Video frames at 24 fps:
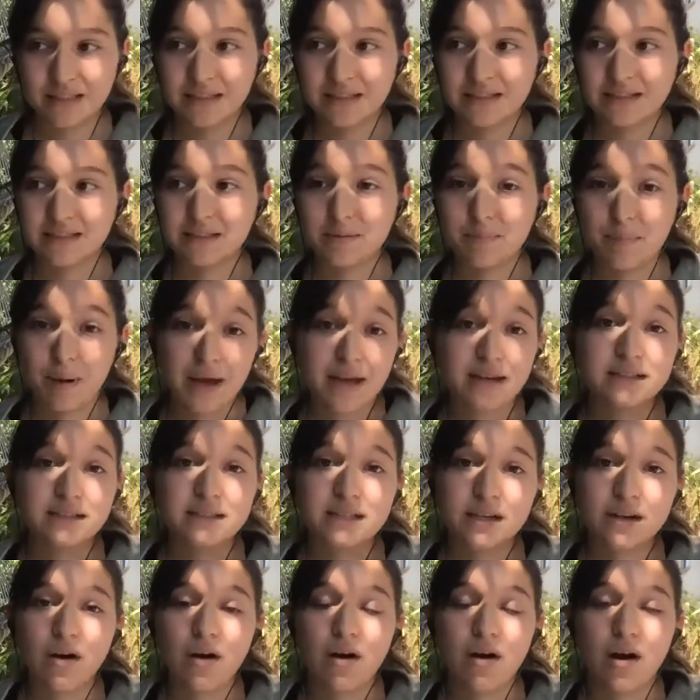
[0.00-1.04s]

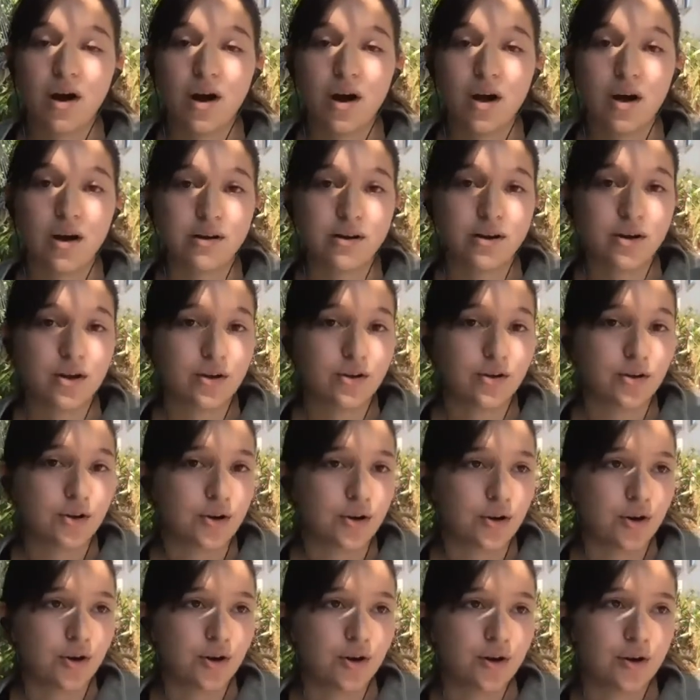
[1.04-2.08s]
depending on
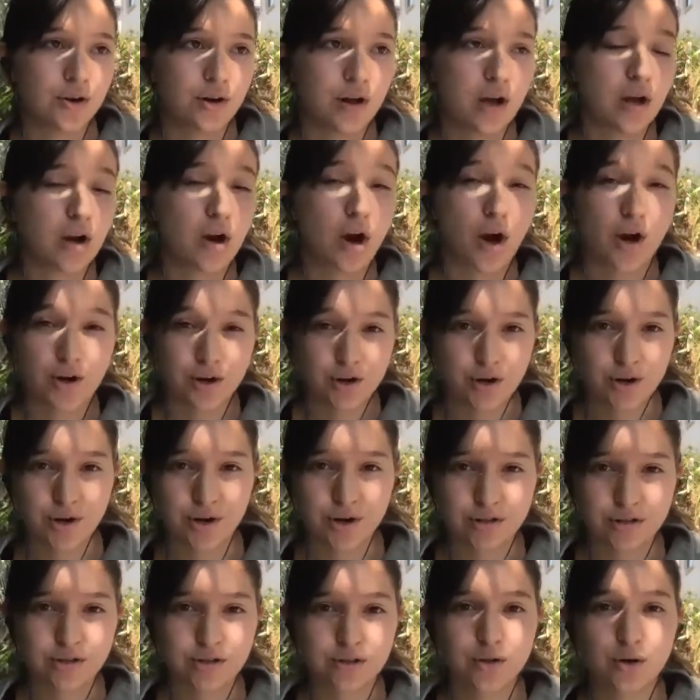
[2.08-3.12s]
a
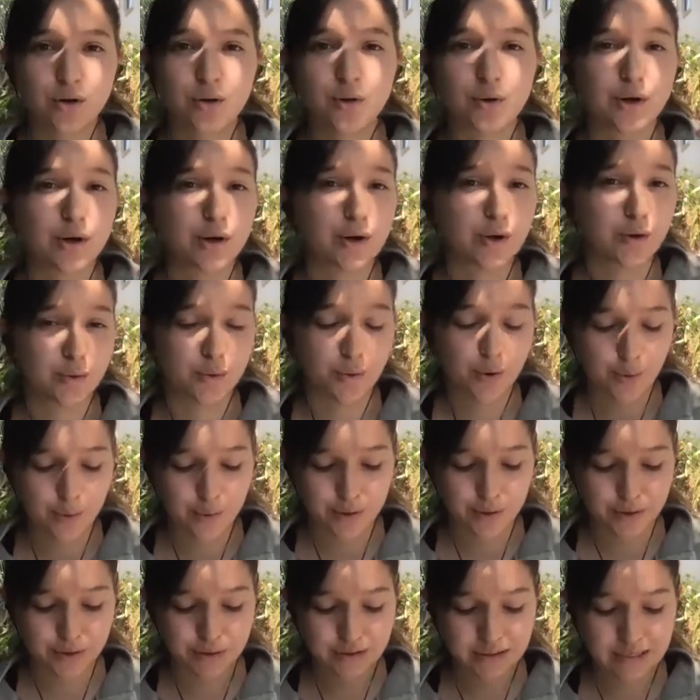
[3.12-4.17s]
gardener or a
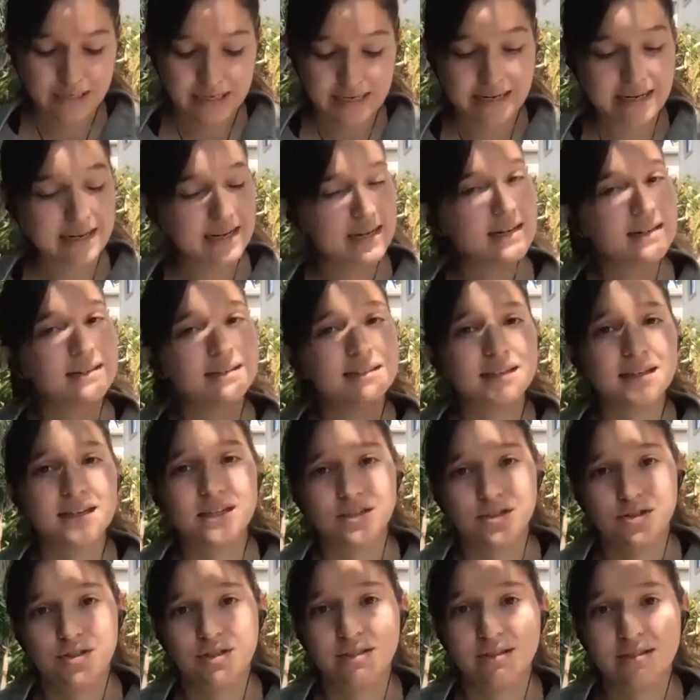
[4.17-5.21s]
grower's needs,
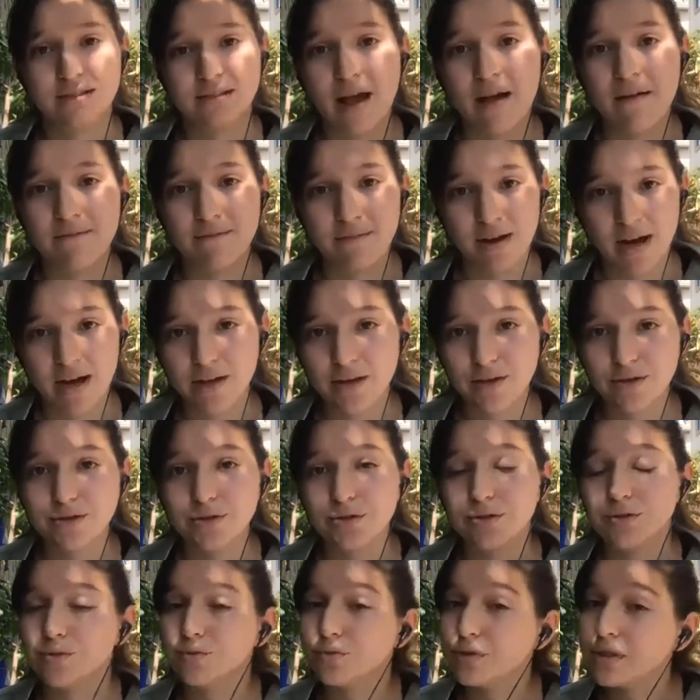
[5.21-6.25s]
interests, and values. So
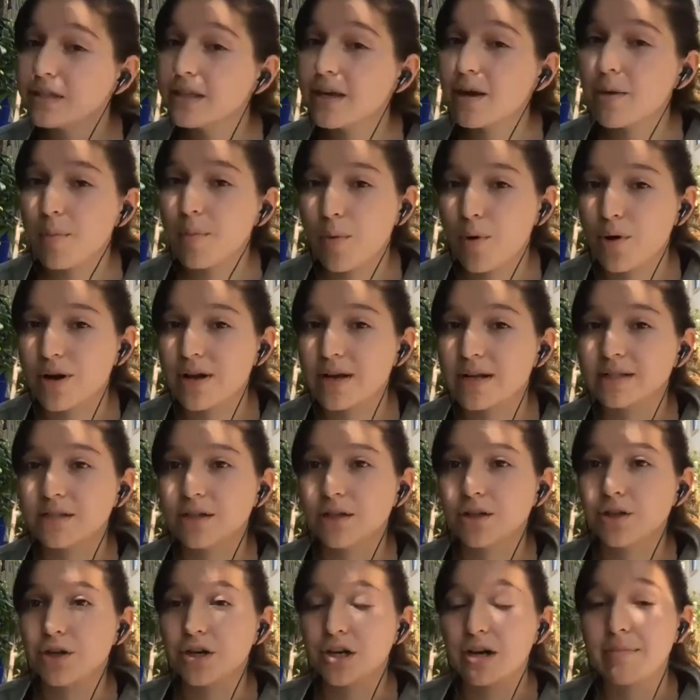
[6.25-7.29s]
it's really important
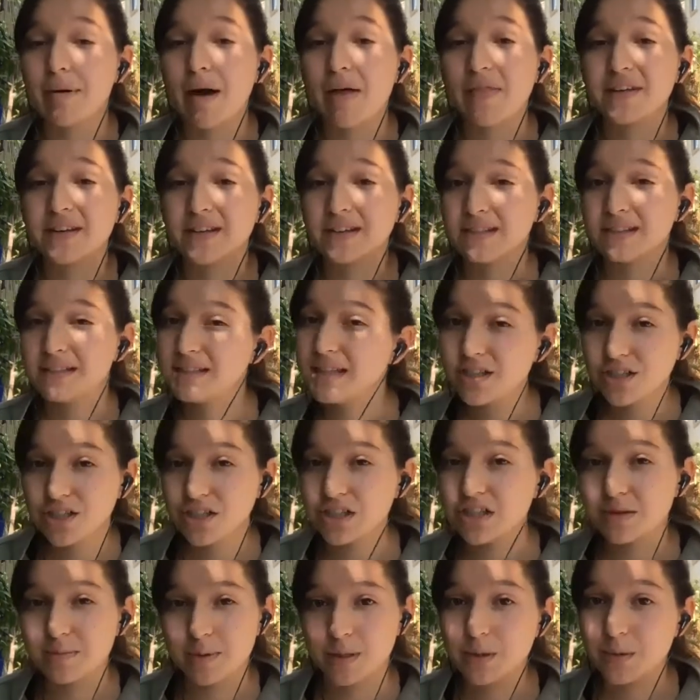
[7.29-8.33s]
to learn about the
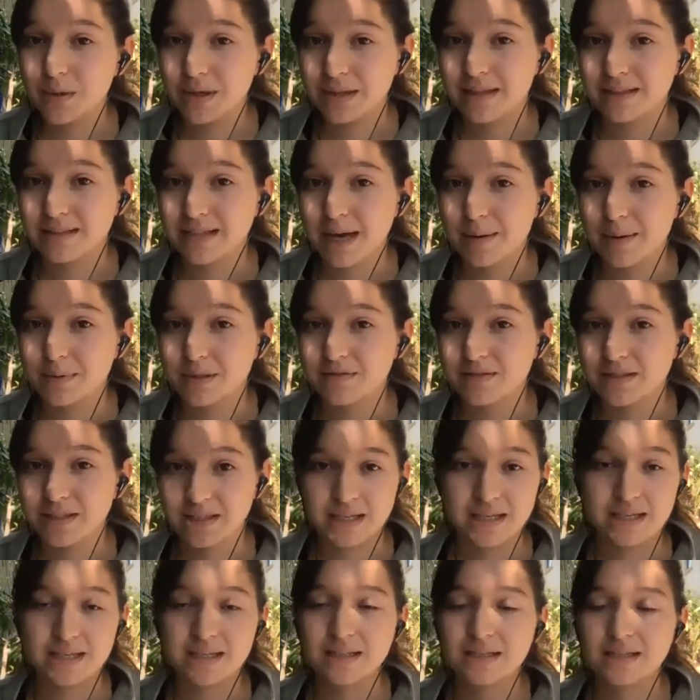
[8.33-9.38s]
distinctions between the types of
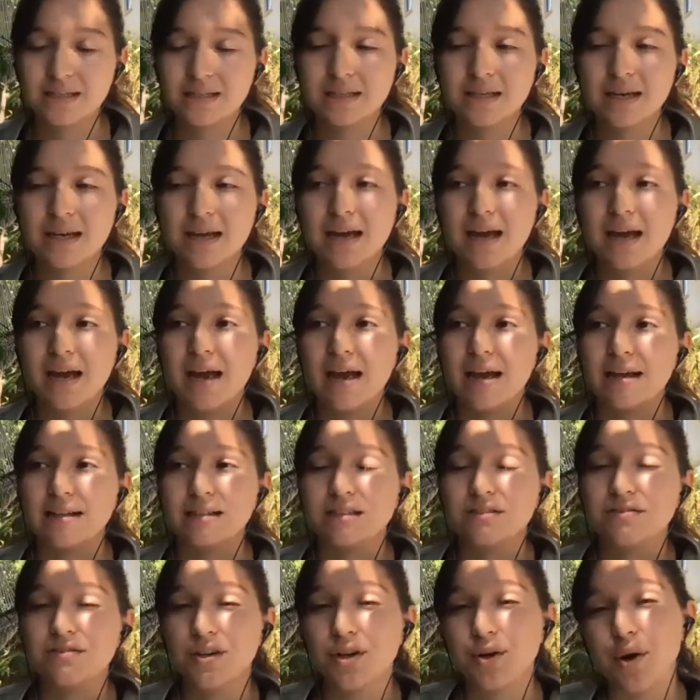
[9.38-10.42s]
seeds and
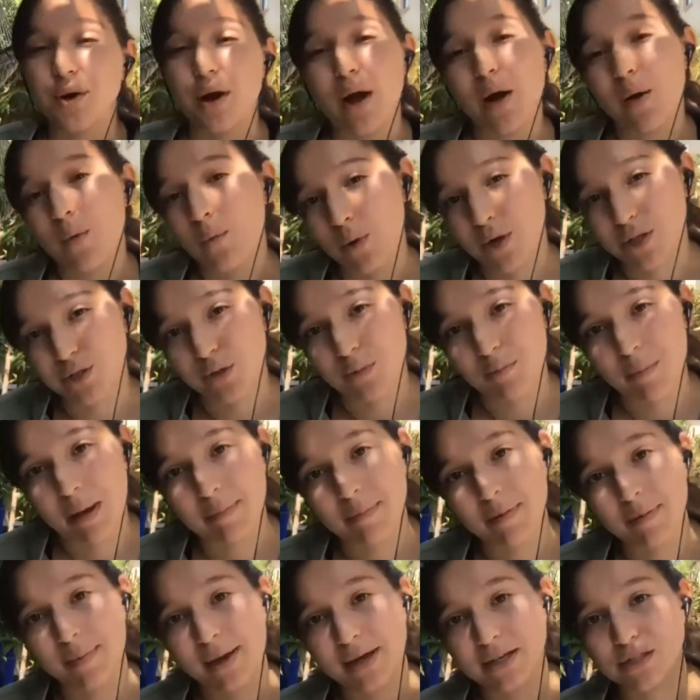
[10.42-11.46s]
to figure out which one might
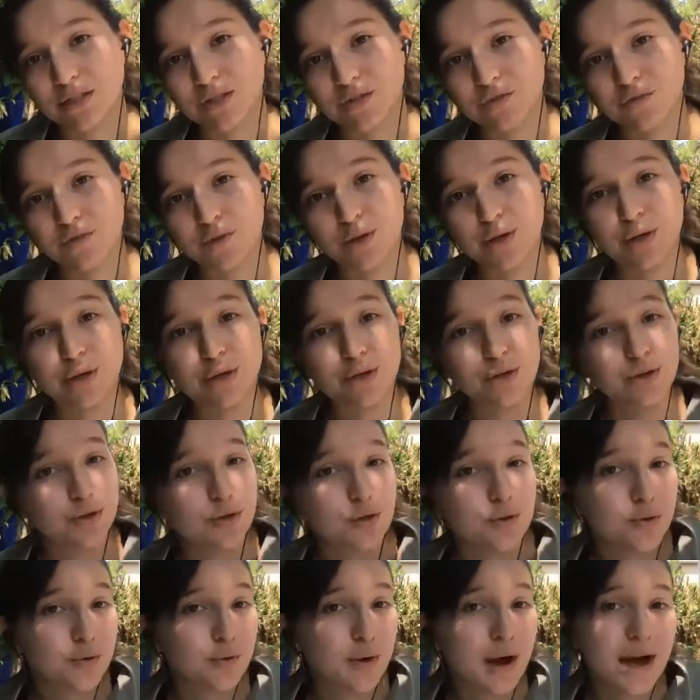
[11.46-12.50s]
be best for
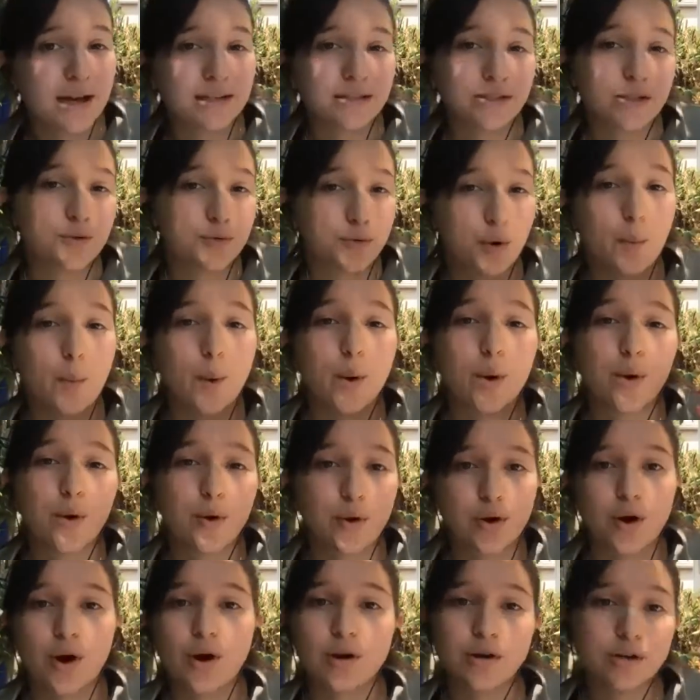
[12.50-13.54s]
you as a grower or
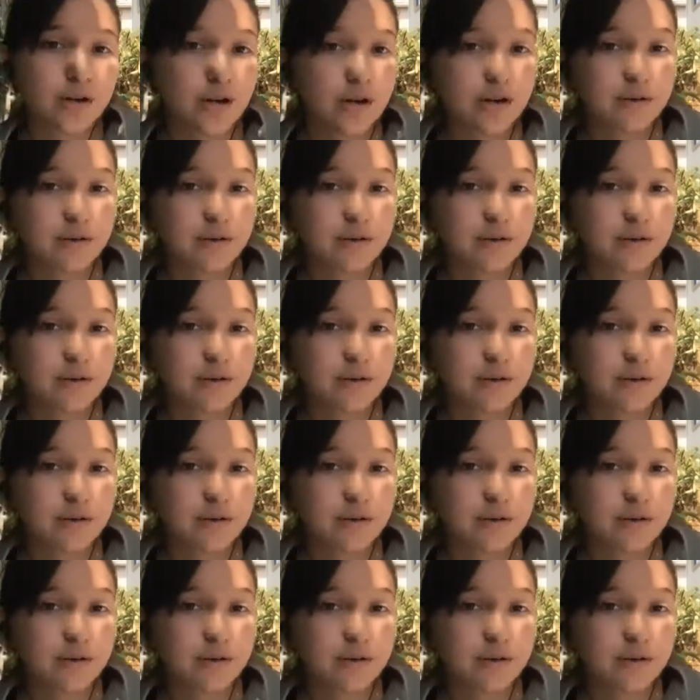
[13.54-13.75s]
a gardener.